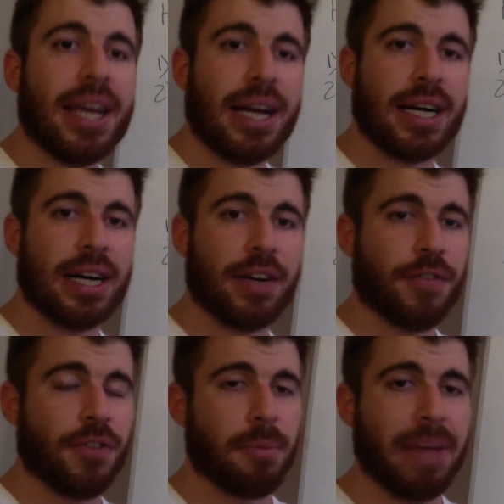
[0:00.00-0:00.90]
uh,
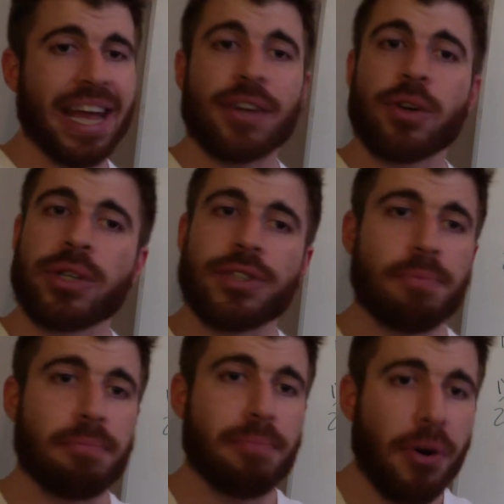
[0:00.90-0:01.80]
for the man who is
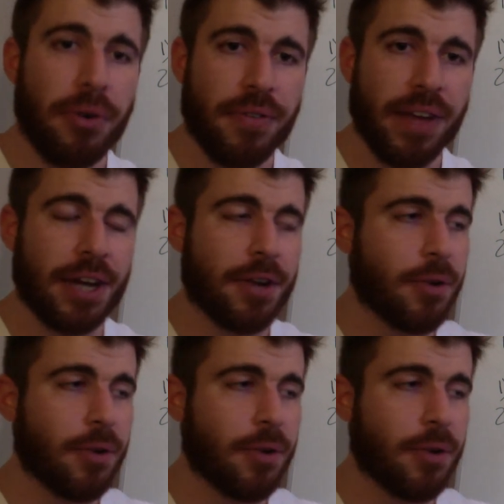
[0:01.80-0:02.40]
motivated,